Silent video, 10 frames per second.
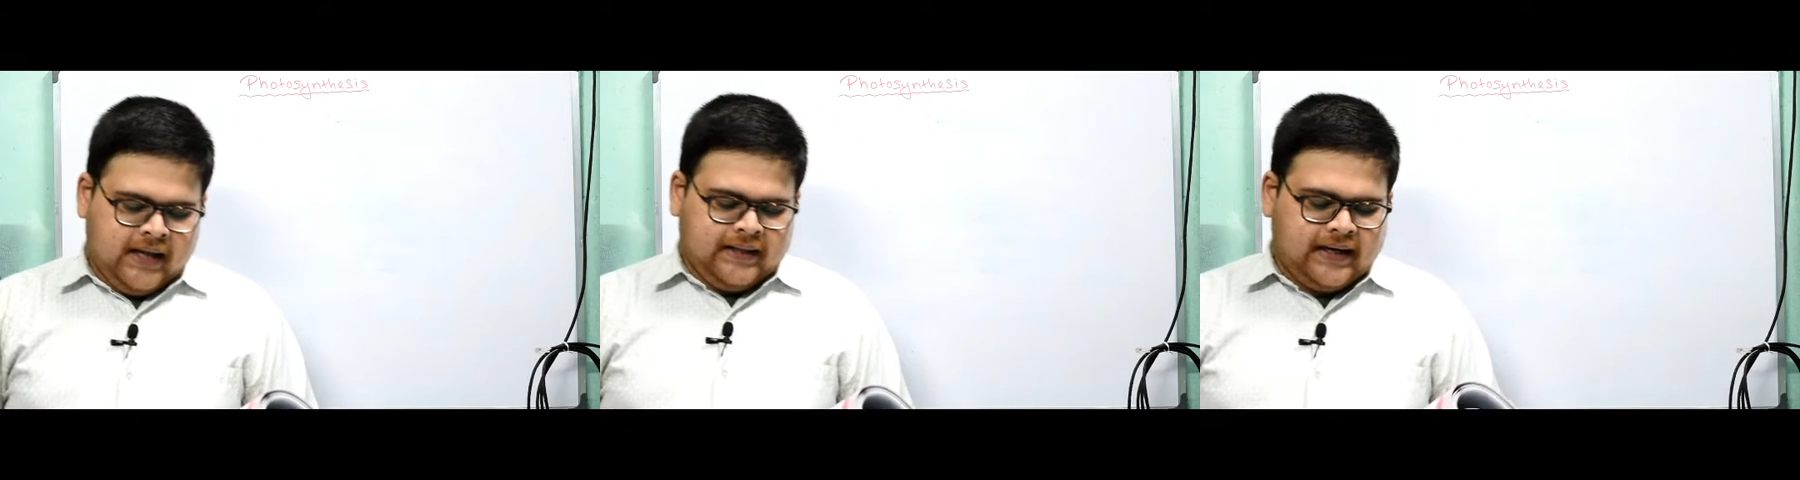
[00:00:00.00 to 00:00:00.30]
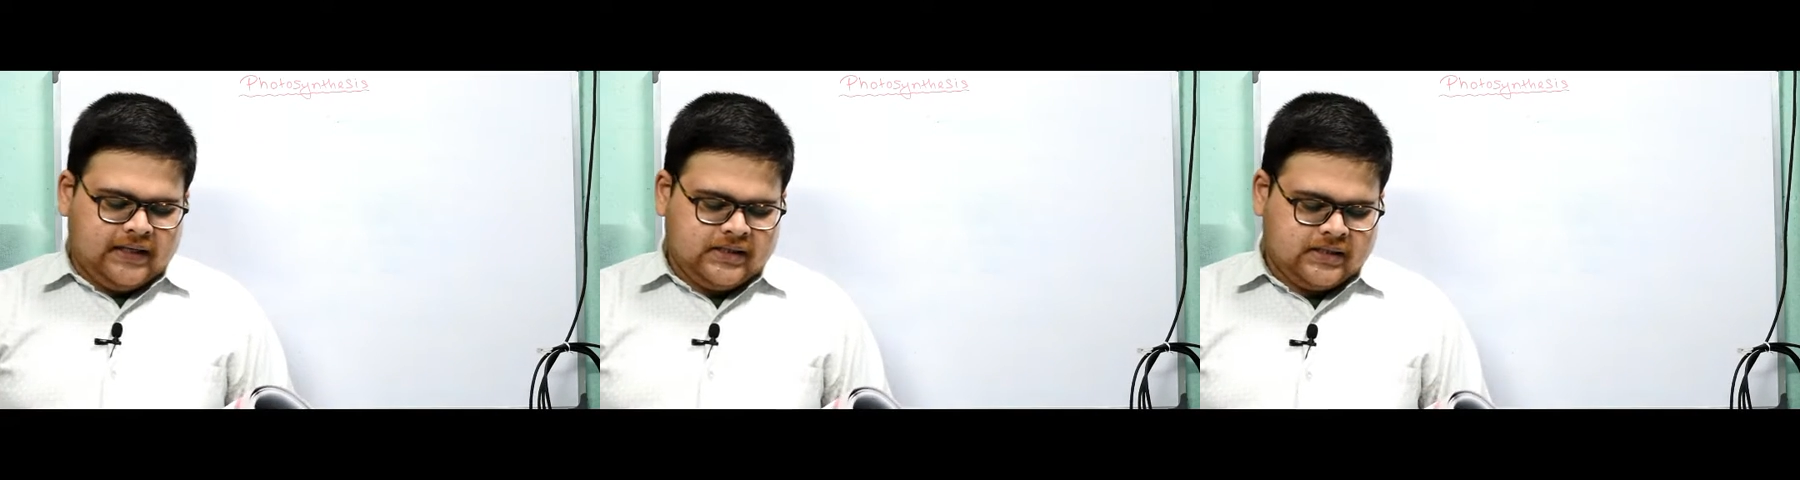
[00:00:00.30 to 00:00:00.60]

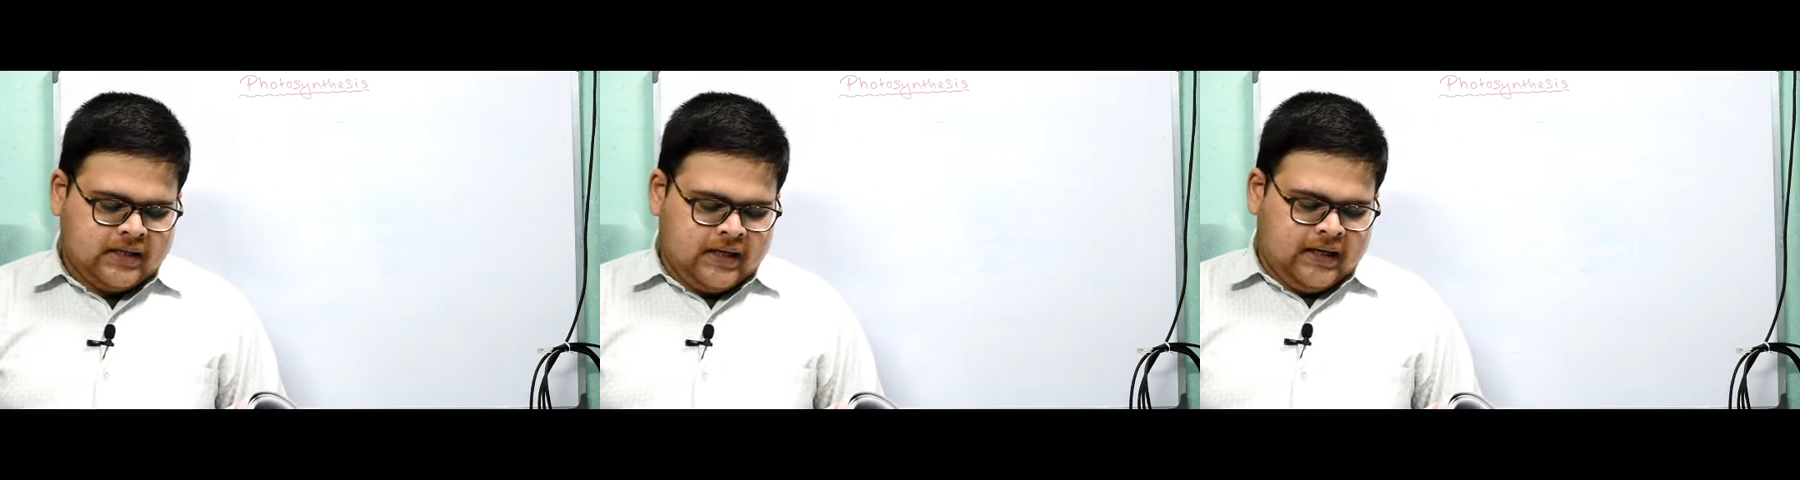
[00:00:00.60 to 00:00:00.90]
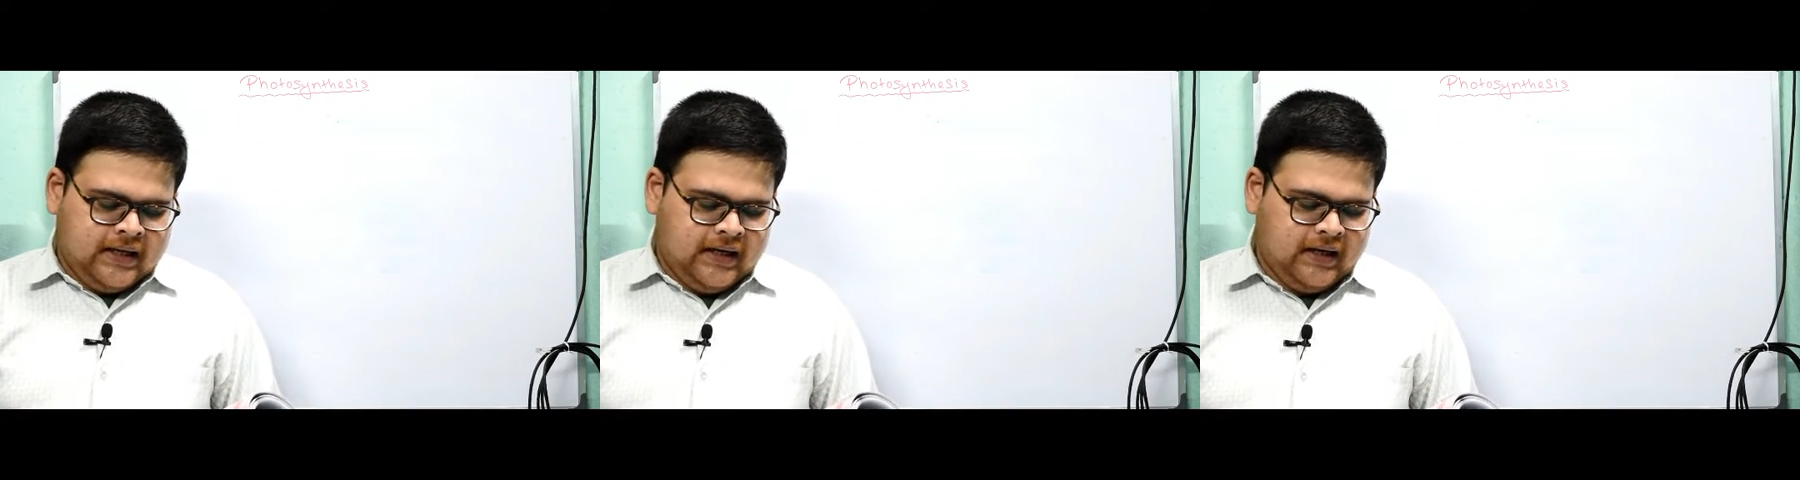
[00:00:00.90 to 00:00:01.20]
that is
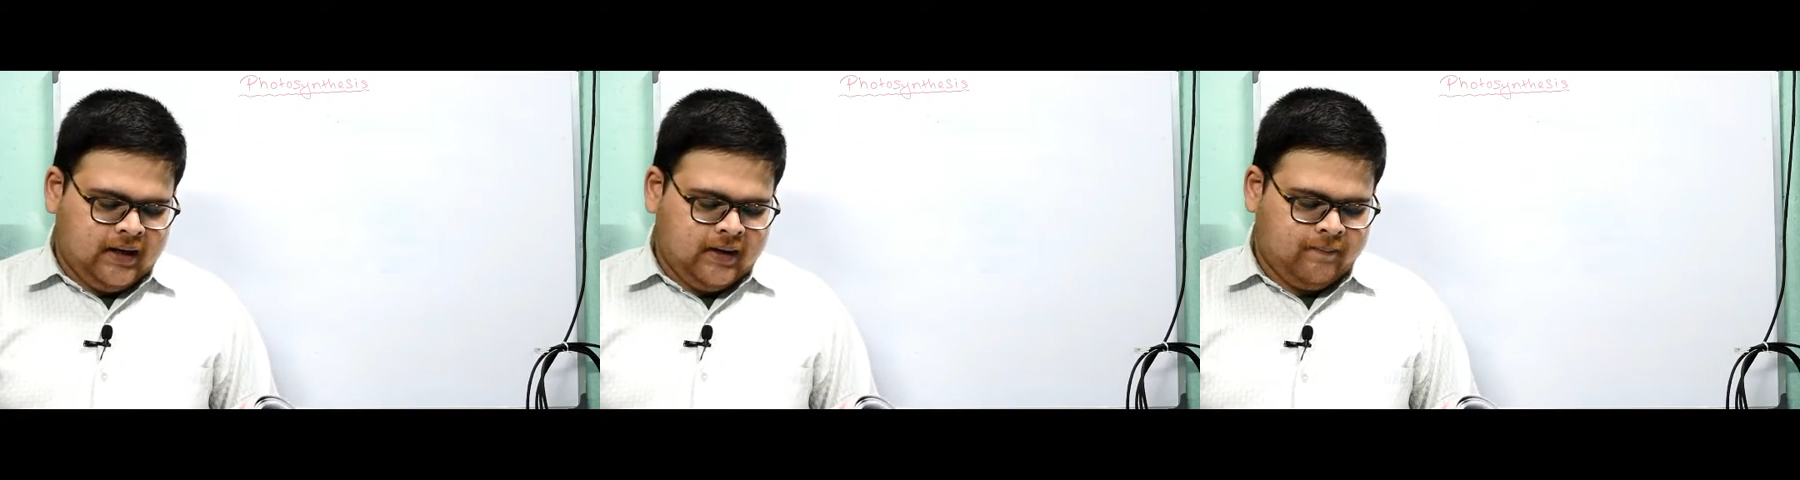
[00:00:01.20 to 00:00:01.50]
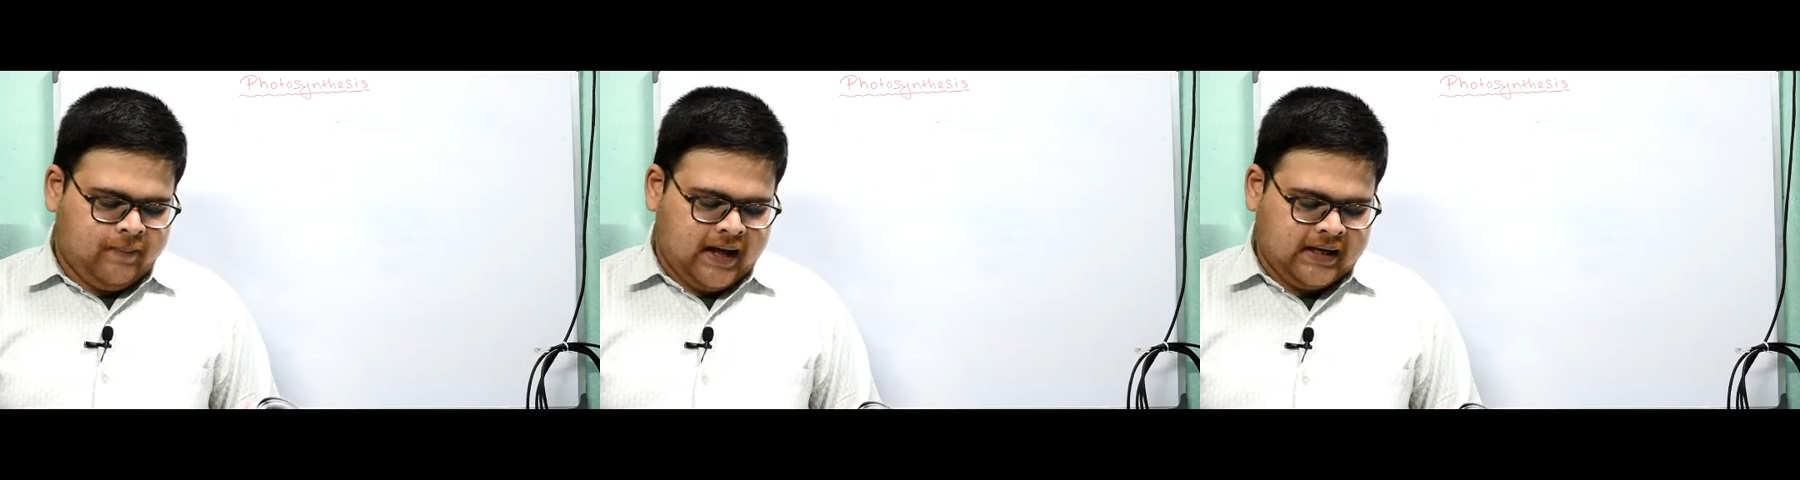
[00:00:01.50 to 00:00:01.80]
in
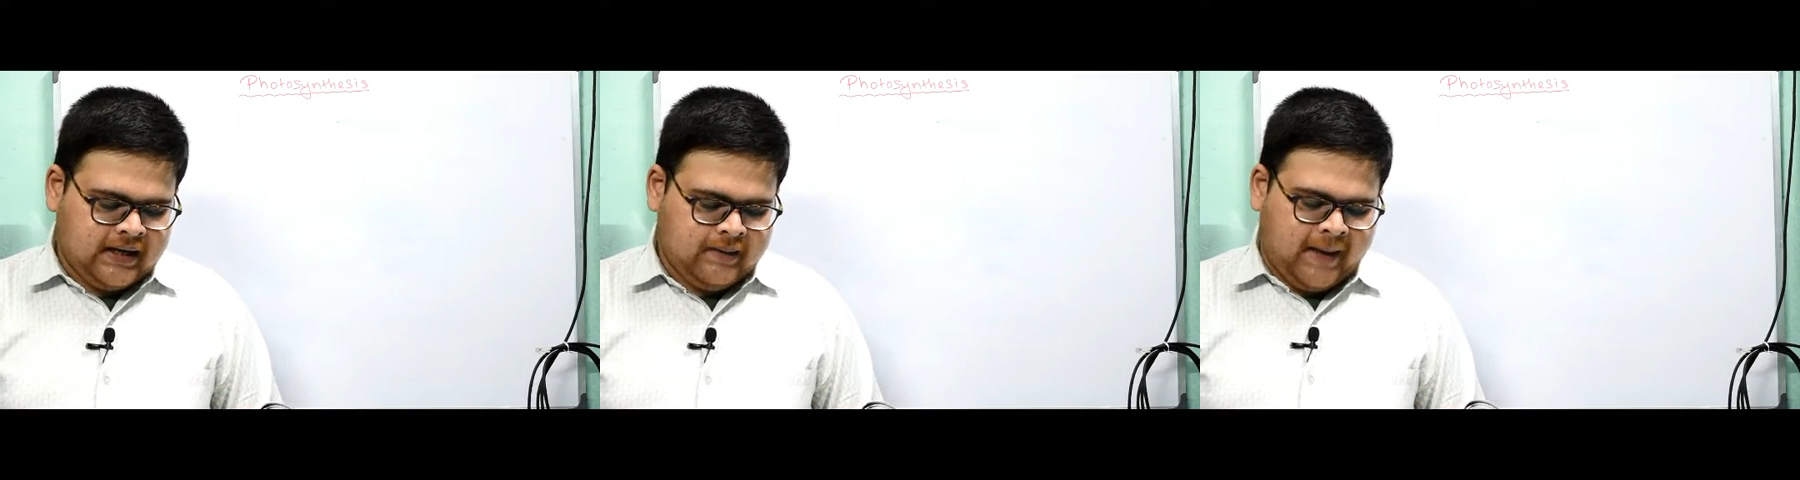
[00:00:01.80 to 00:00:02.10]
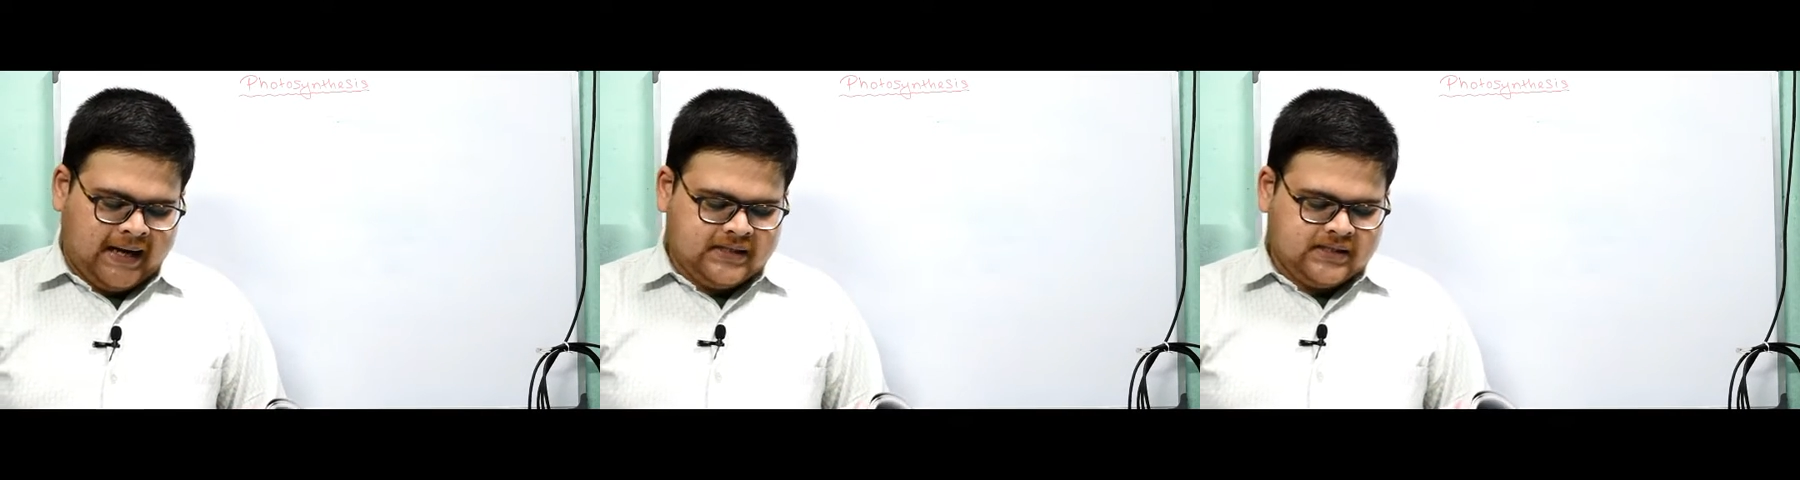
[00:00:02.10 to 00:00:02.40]

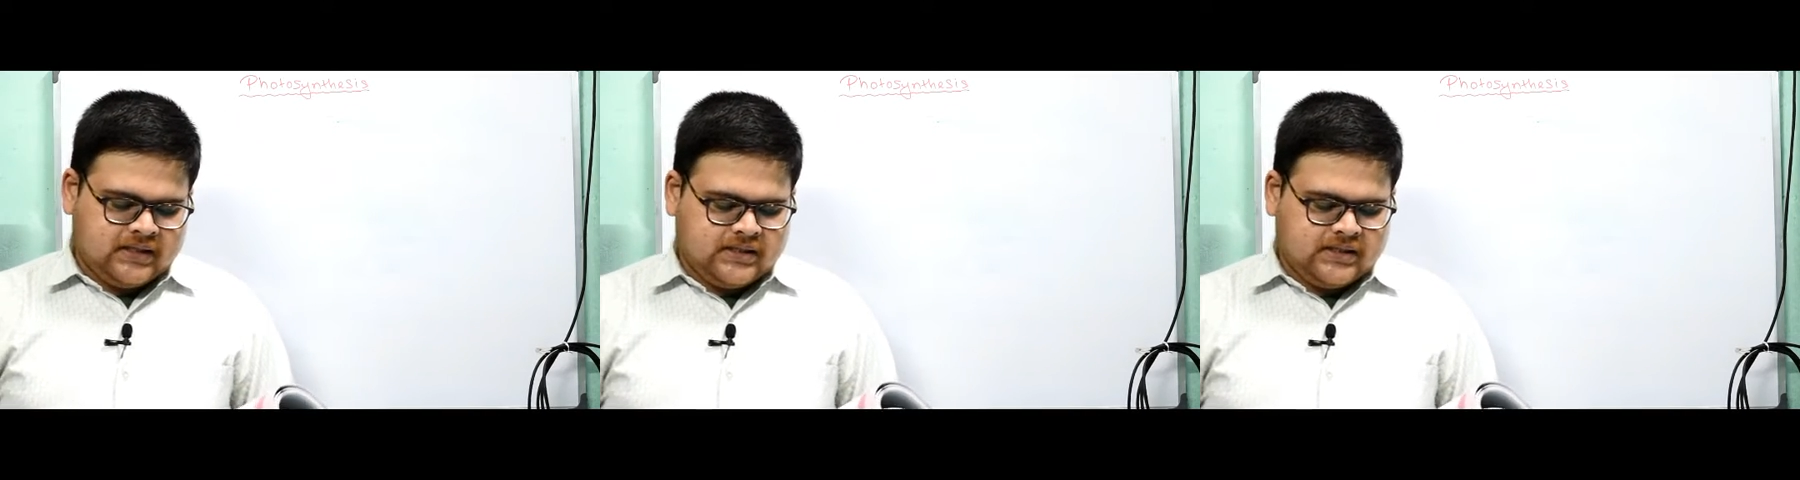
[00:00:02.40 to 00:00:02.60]
palisade